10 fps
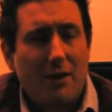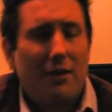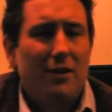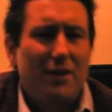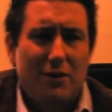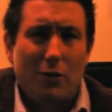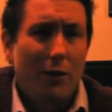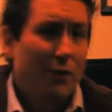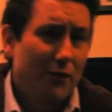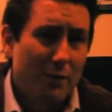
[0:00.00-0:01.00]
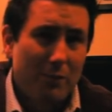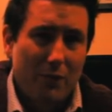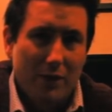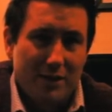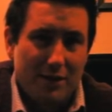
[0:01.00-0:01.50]
Uh, you guys know her
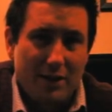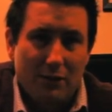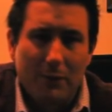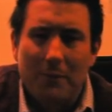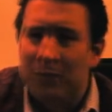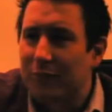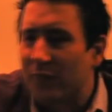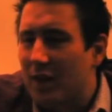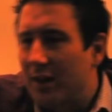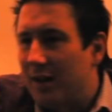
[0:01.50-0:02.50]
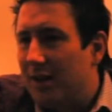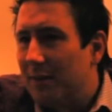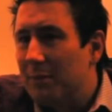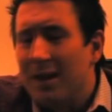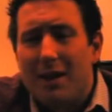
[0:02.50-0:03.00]
from Resident Evil. Um,